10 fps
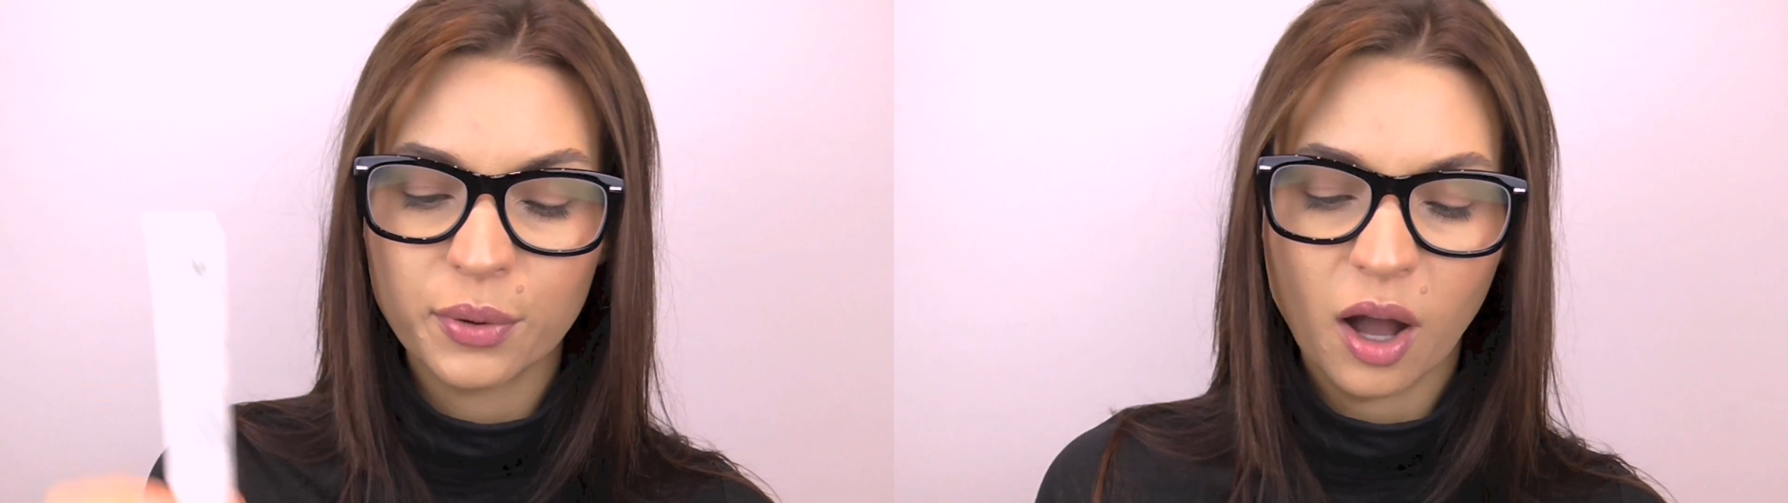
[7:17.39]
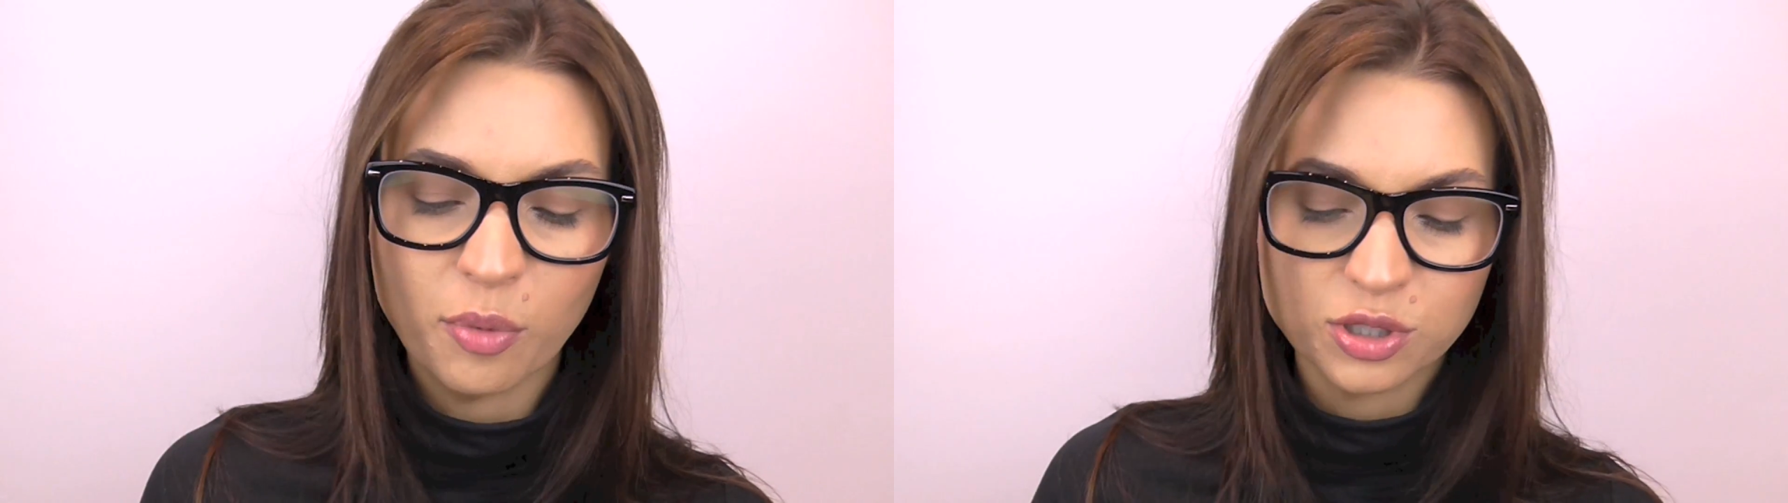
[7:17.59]

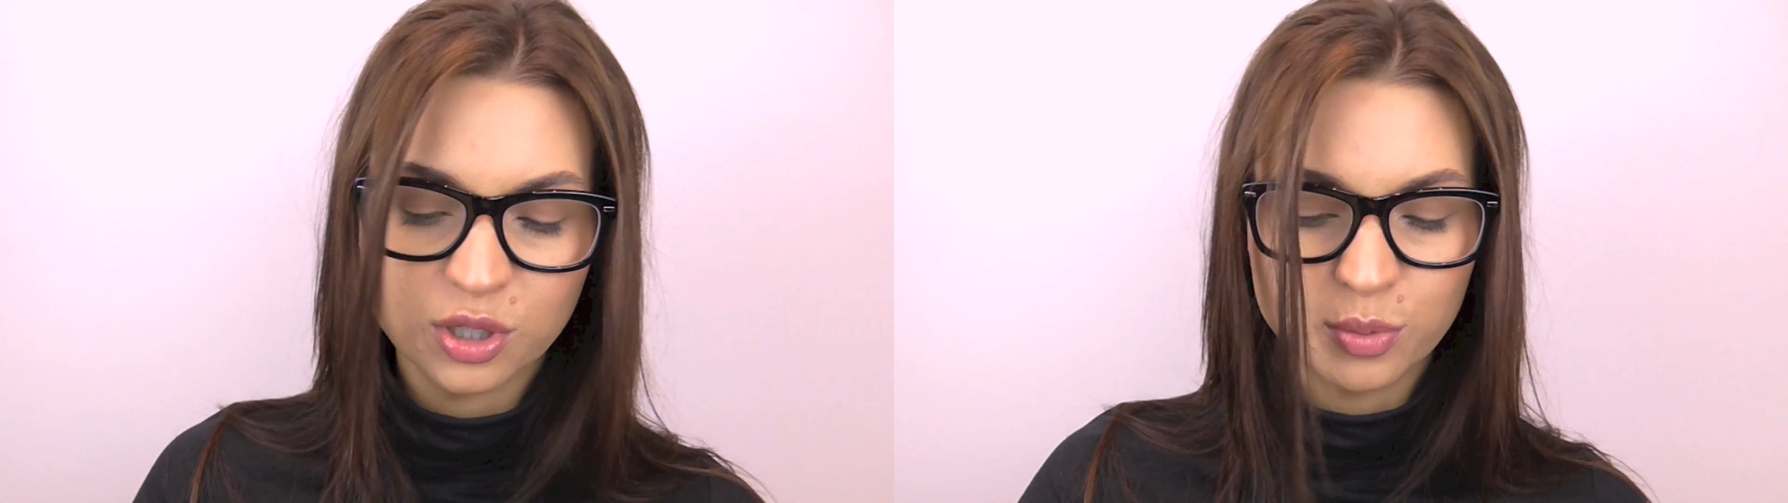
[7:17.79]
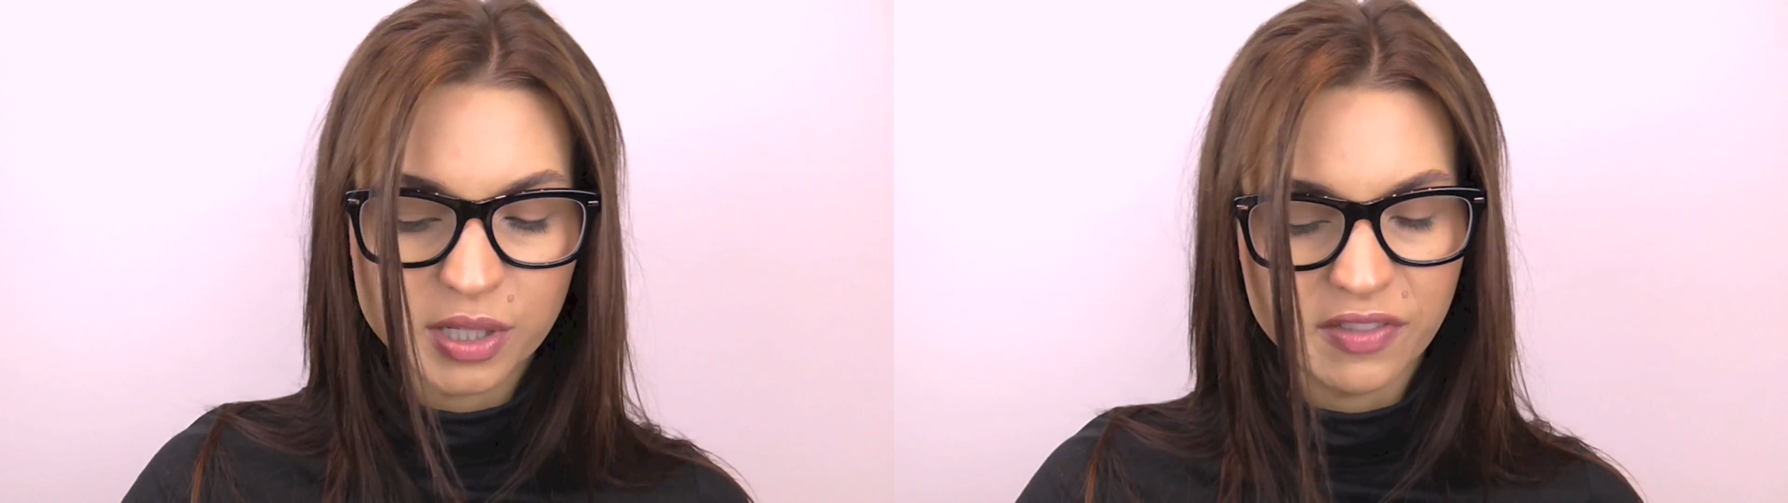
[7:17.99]
through a couple
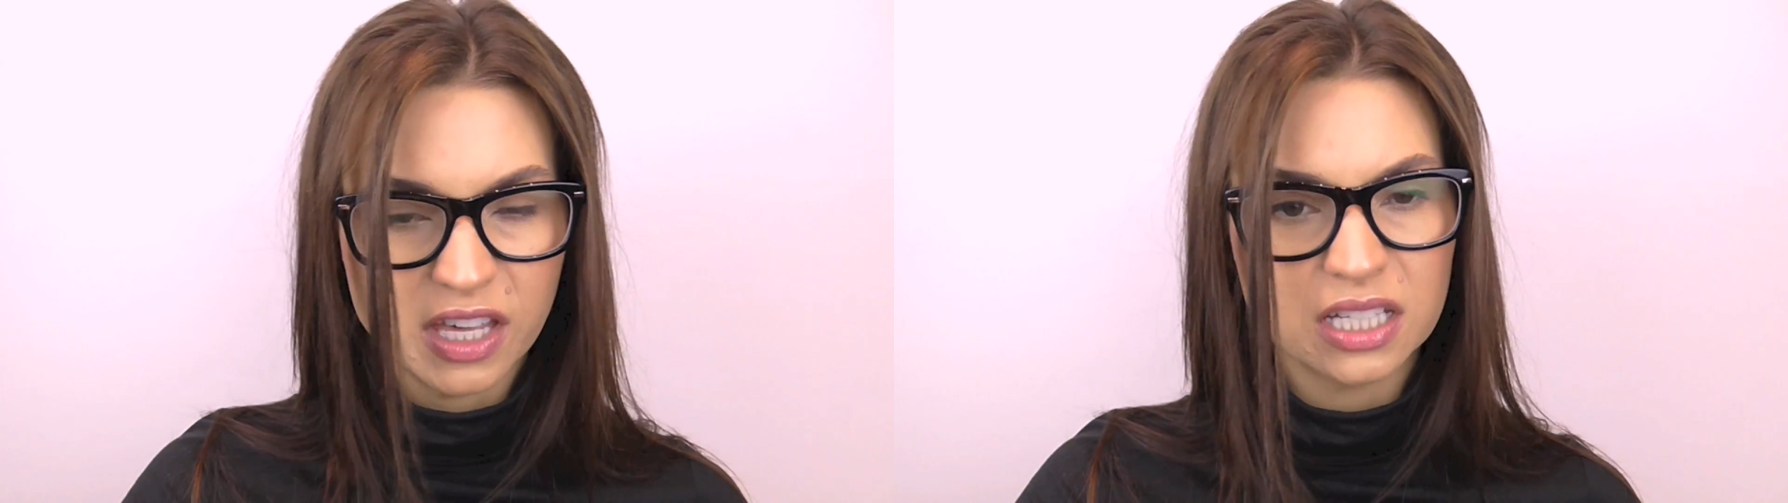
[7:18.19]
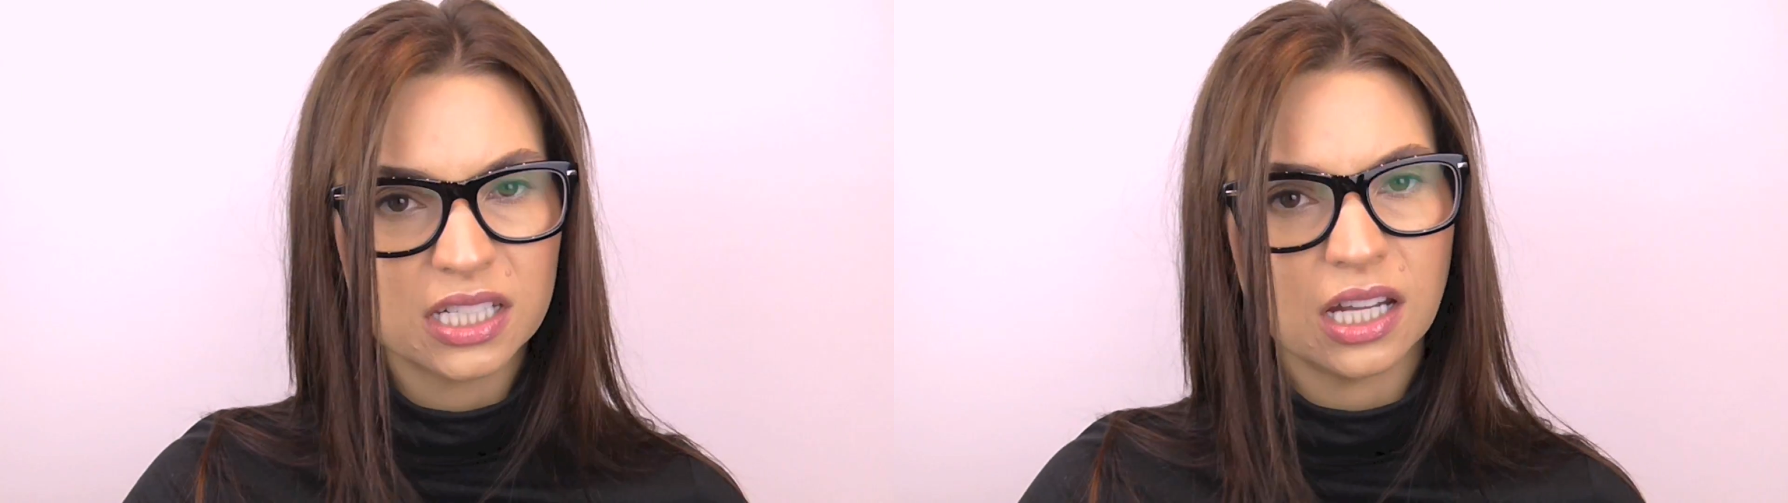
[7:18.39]
tubes of
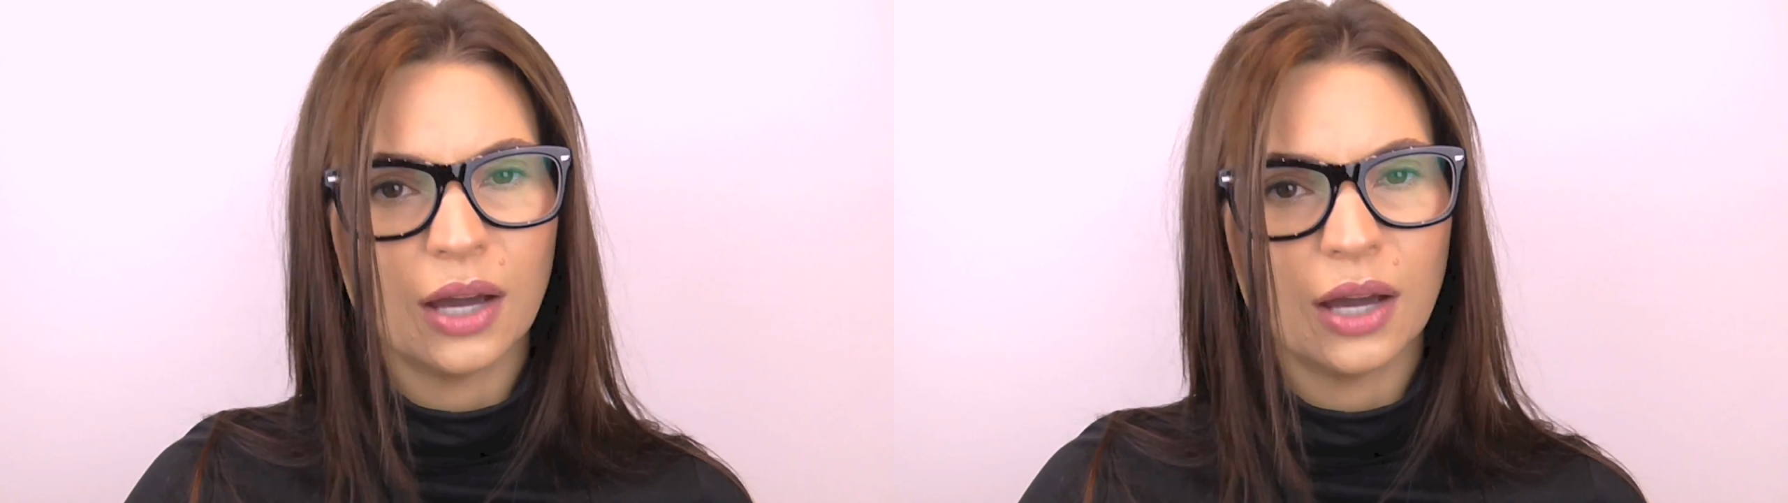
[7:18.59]
this.